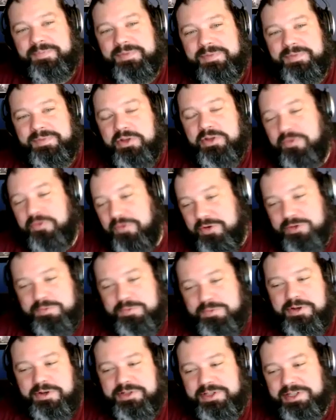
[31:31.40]
you're the
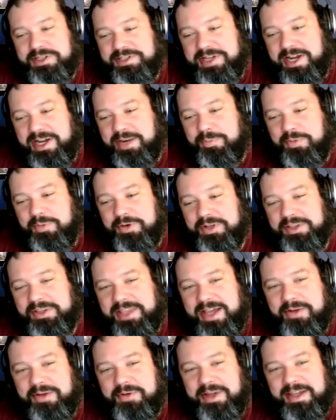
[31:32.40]
first person that's kind of put it
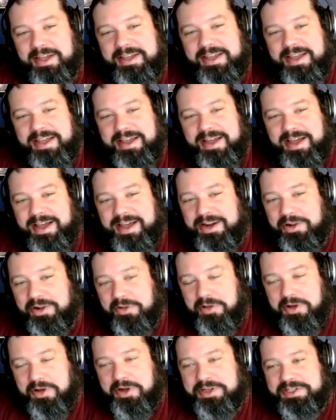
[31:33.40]
that way in a
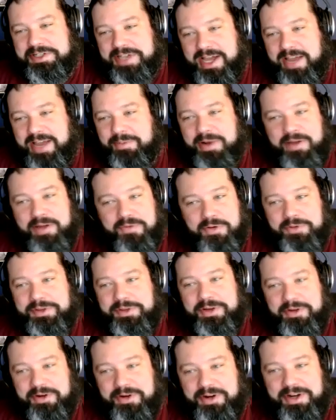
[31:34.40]
long time. And I've
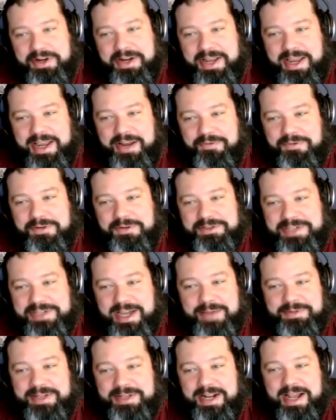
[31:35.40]
only heard it a handful of
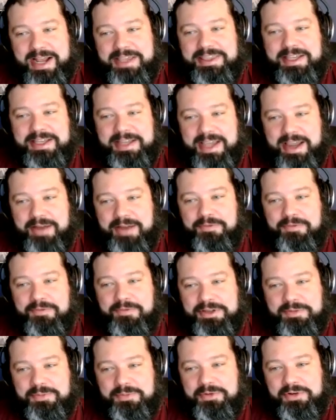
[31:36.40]
times. And I think every
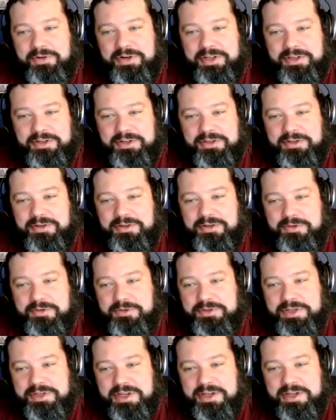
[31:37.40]
community could
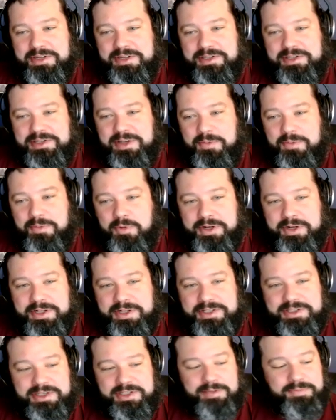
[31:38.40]
use someone
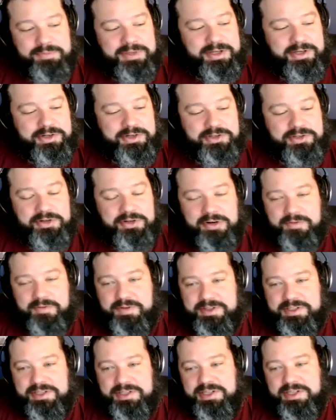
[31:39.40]
and something in a
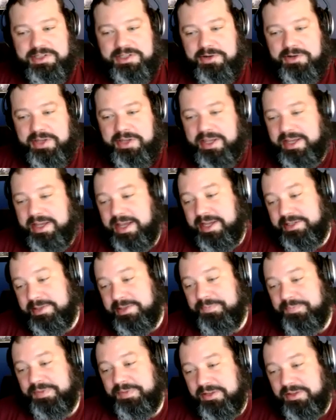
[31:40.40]
service that says, okay, guys,
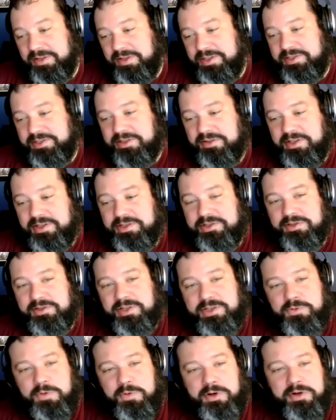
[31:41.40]

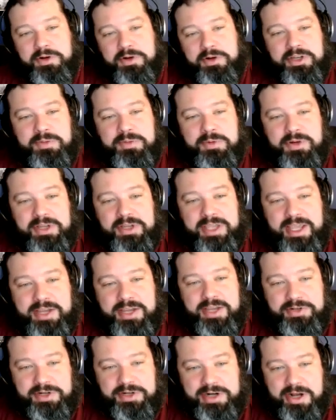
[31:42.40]
let's work on
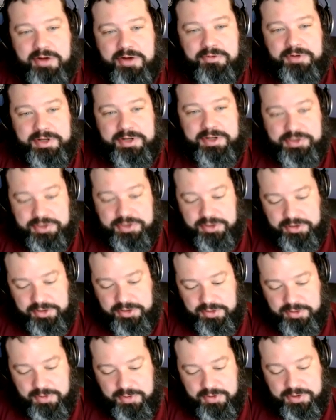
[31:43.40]
communication and outreach to your
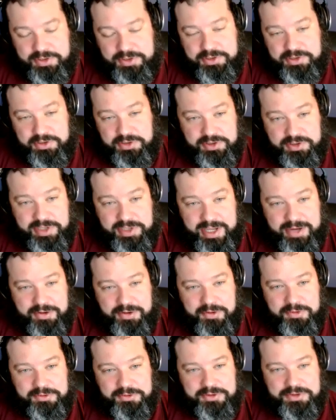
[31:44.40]
community and your
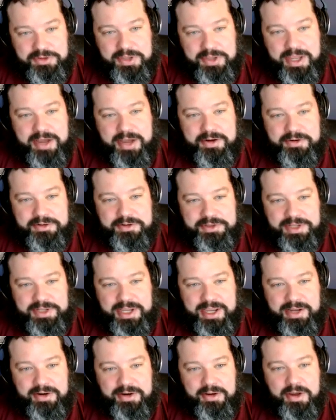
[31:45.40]
stakeholders, so they
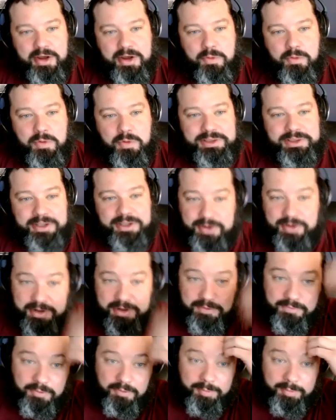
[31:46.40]
understand what they're
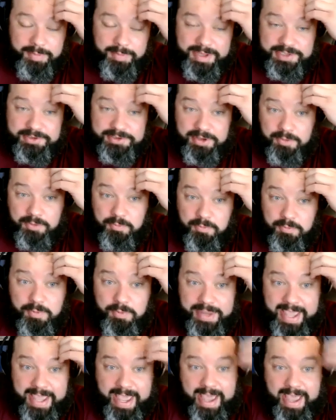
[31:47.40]
in for based on what
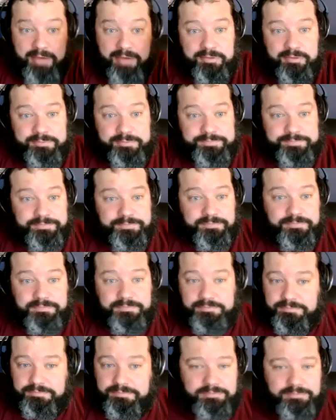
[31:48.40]
we have.
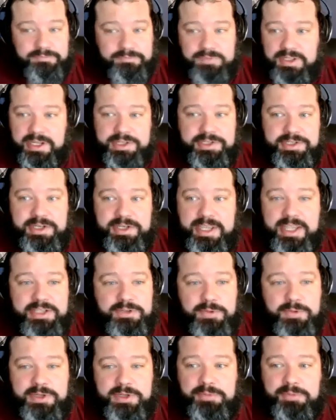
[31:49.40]
Because you can't
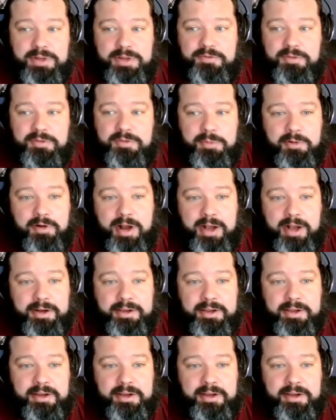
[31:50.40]
squeeze blood from a rock,